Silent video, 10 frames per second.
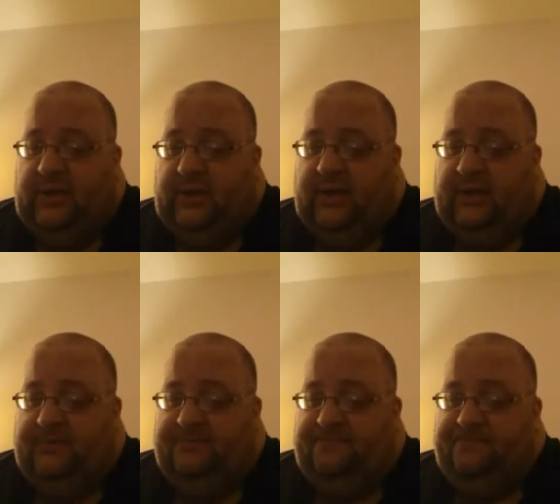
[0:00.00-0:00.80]

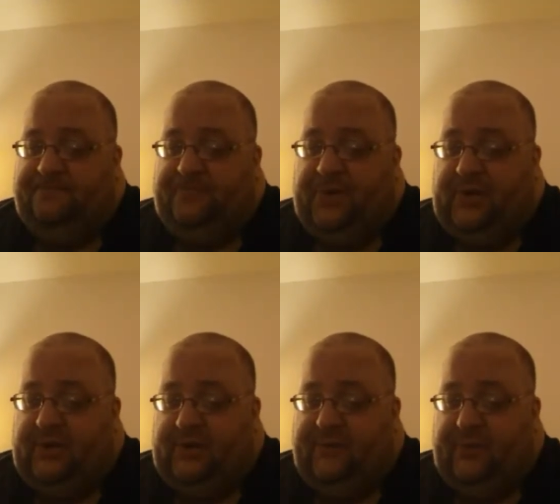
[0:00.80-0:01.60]
Um,
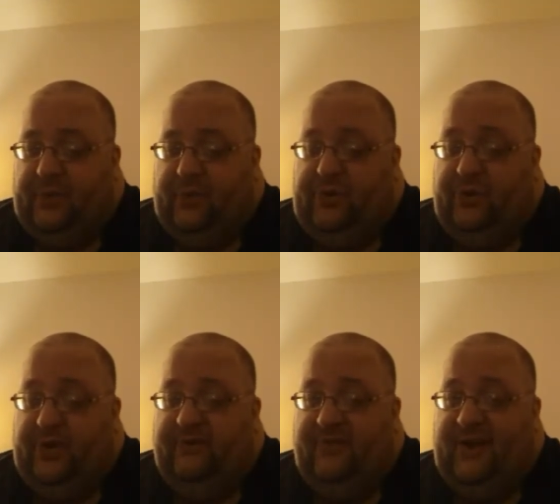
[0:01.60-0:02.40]
but when you
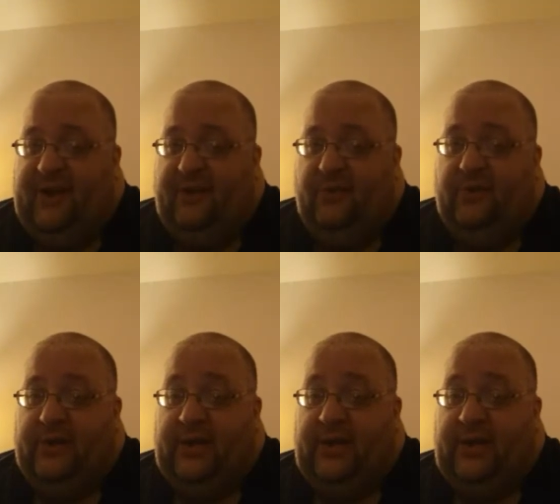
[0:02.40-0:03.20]
give Randy
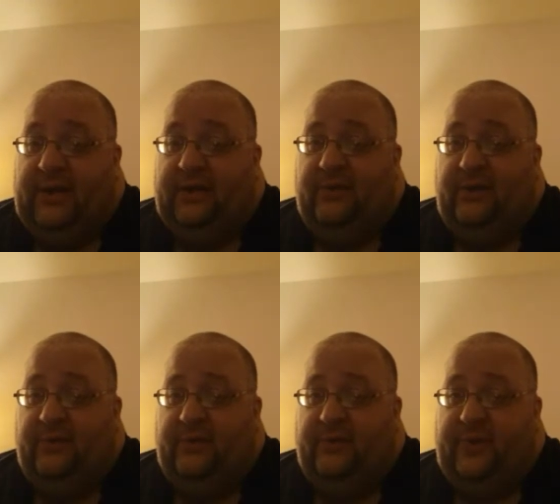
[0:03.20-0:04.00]
Orton, and I, I
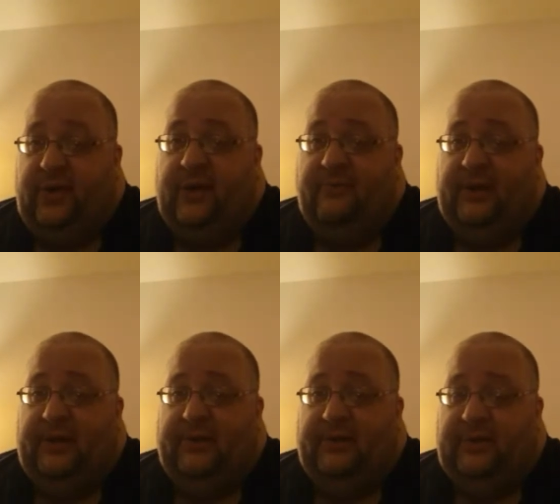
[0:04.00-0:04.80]
agree with Rihanna
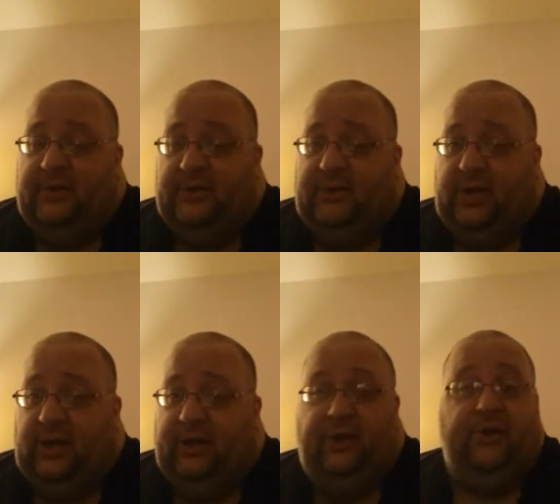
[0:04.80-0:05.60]
Mater,
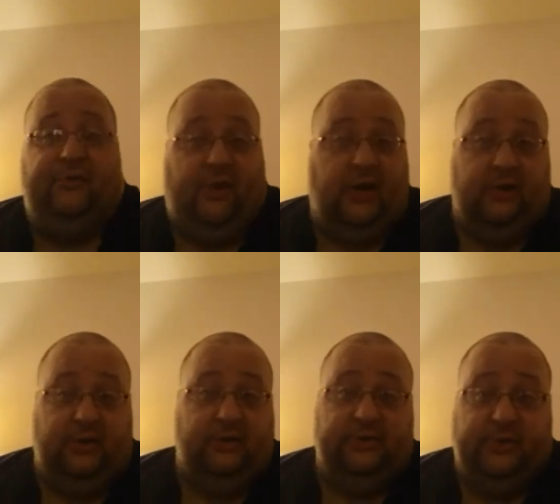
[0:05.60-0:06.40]
uh, you can follow
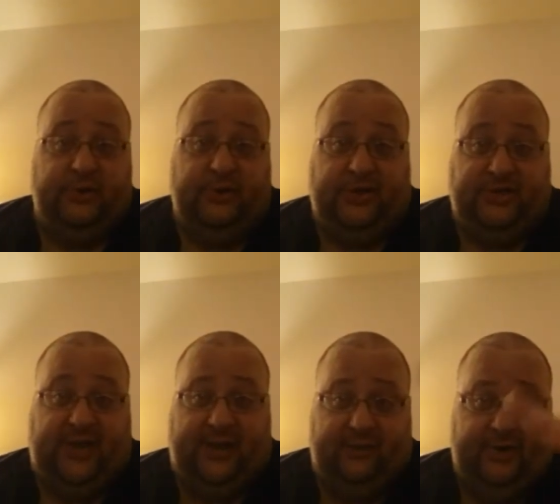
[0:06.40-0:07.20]
her on Twitter. That's
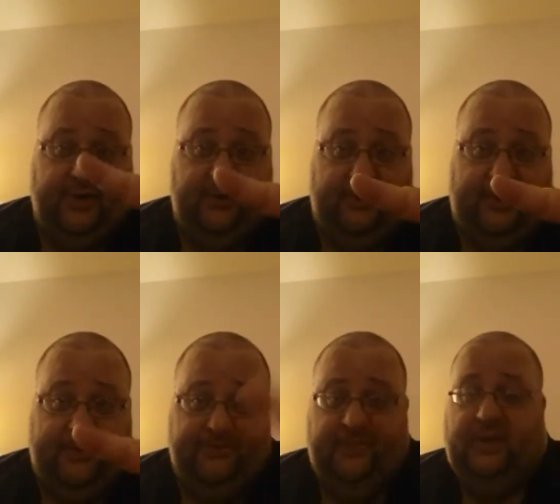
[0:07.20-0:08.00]
at Rihanna
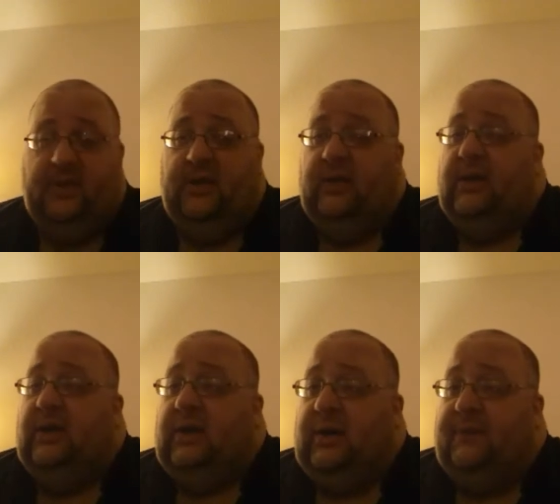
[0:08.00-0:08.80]
Mater.
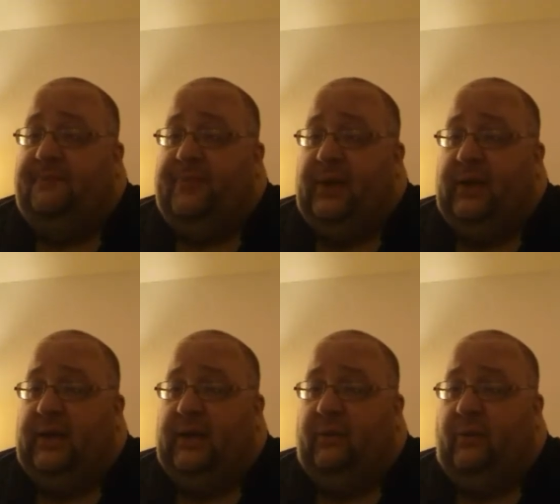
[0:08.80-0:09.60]
Uh,
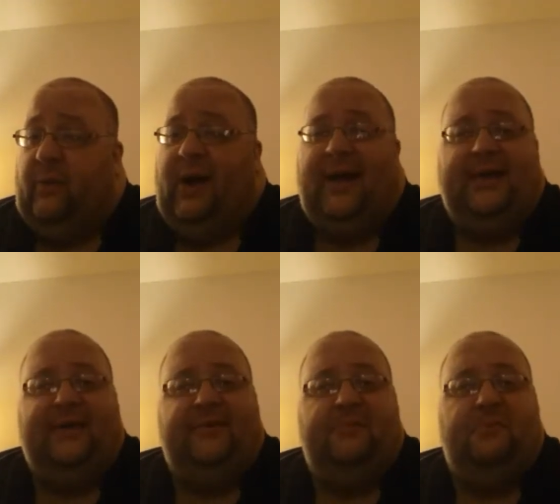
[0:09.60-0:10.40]
why
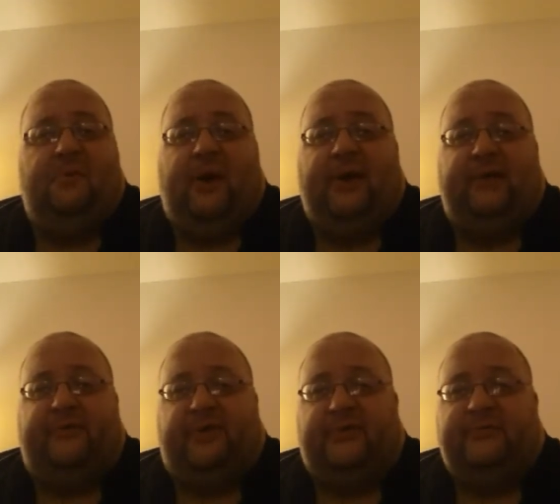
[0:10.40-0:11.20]
give him the
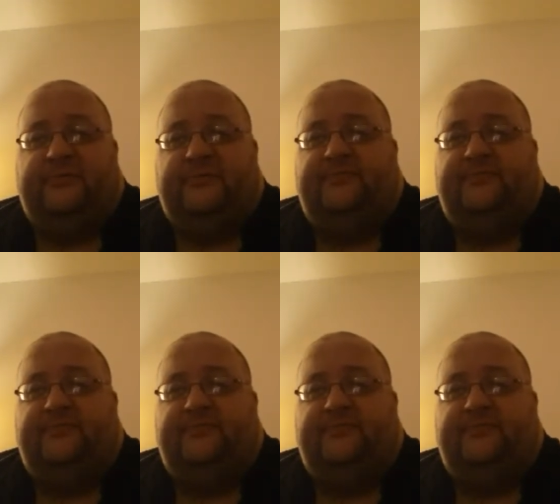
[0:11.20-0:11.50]
microphone?